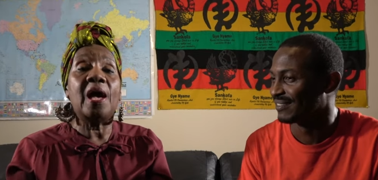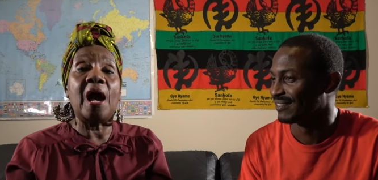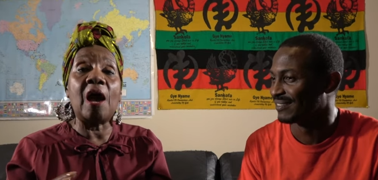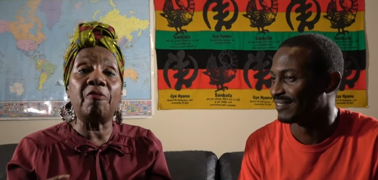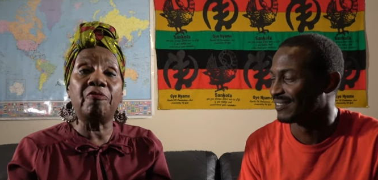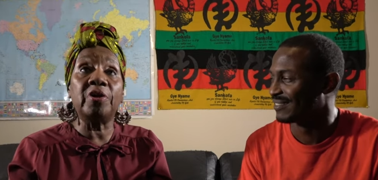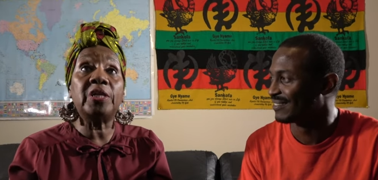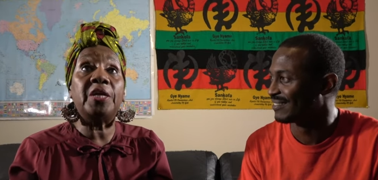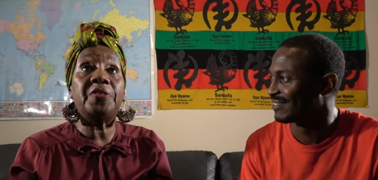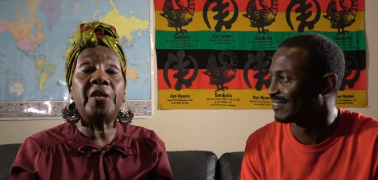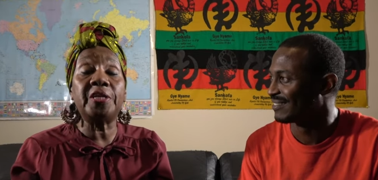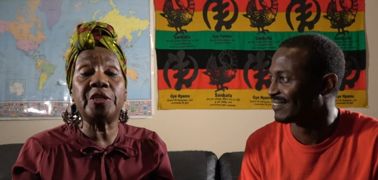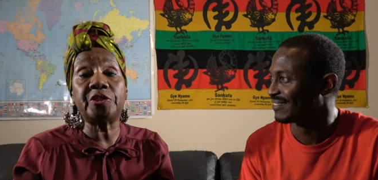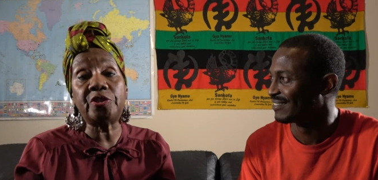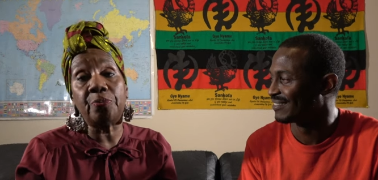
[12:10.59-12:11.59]
Speaker 1: I really
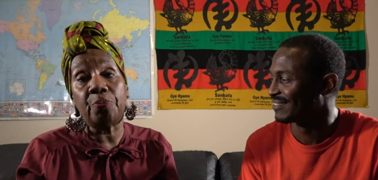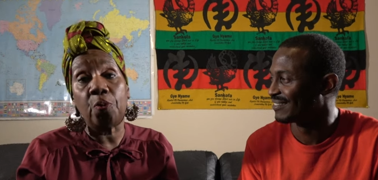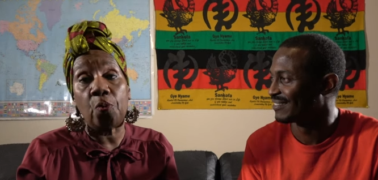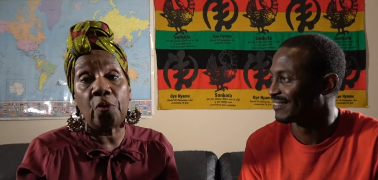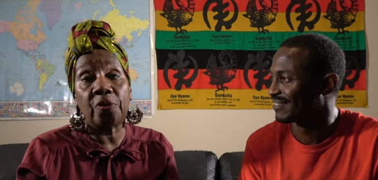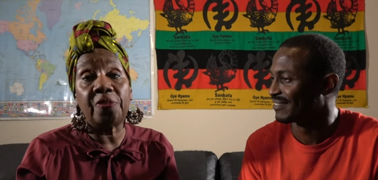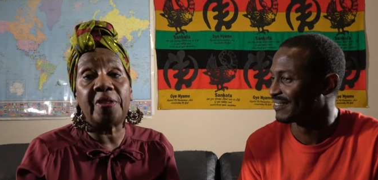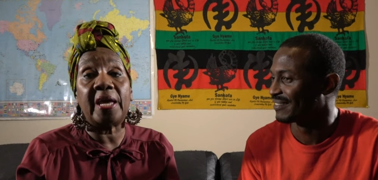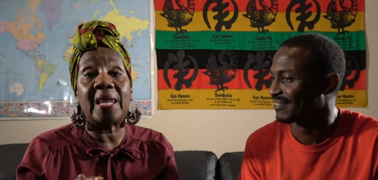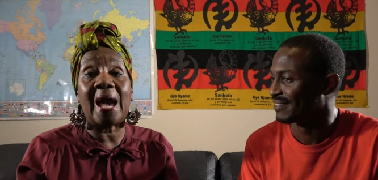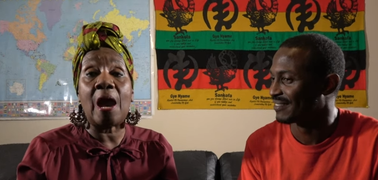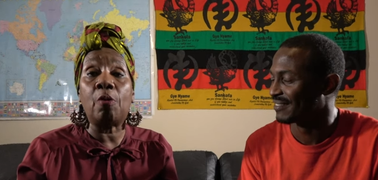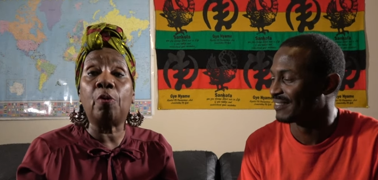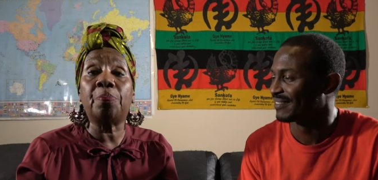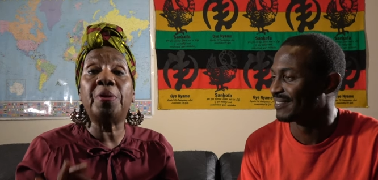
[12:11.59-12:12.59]
think it's important that
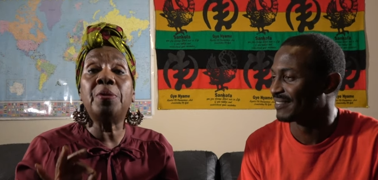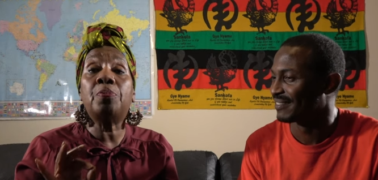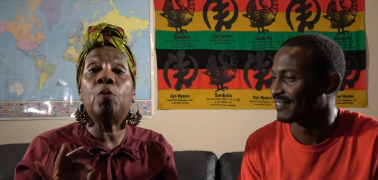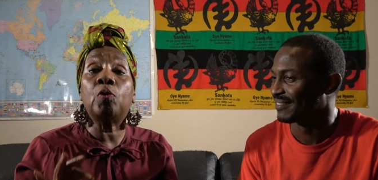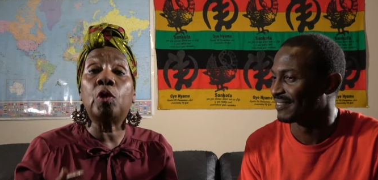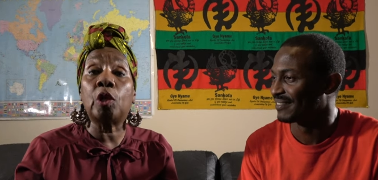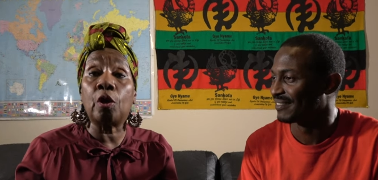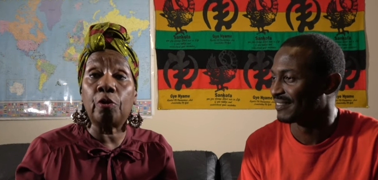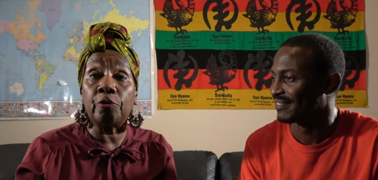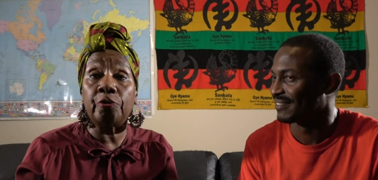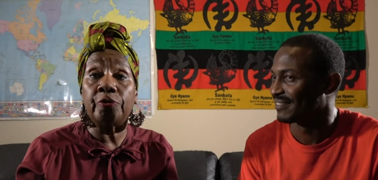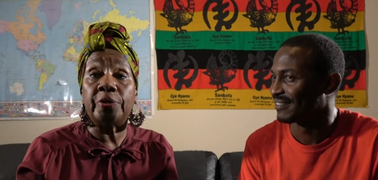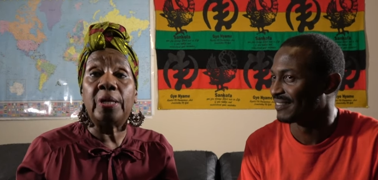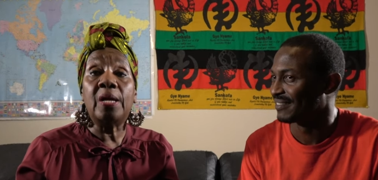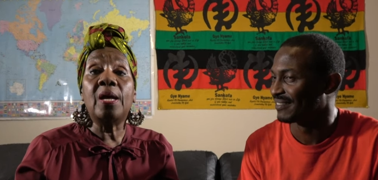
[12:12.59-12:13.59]
our people
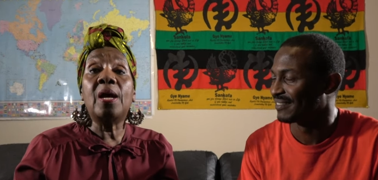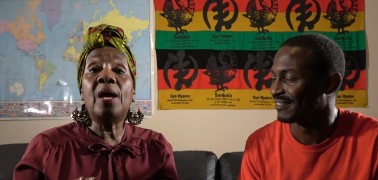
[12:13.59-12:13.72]
learn